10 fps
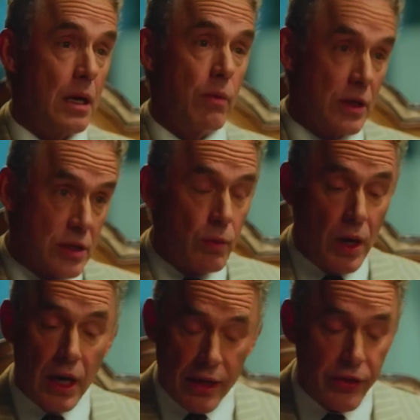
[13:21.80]
It was,
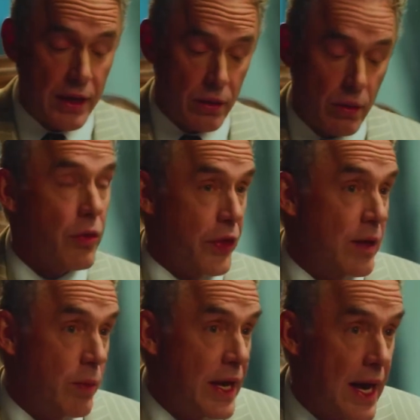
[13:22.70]
well, I think the
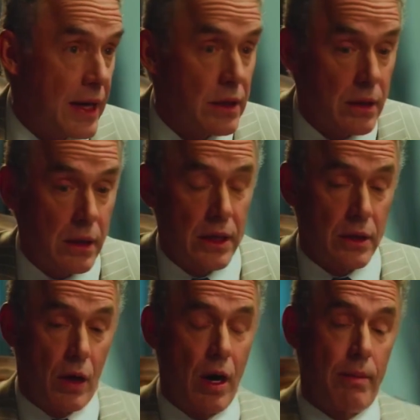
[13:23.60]
thing we had
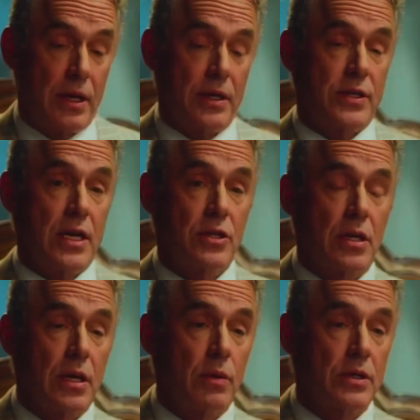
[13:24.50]
in common,
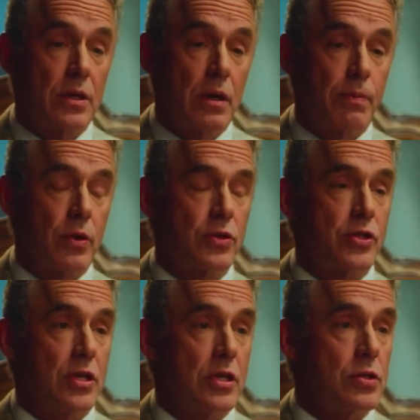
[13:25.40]
essentially, was our
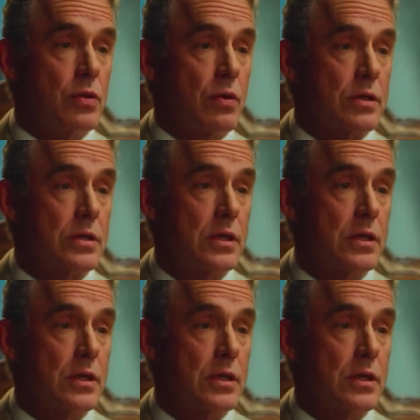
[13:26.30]
approach to discourse.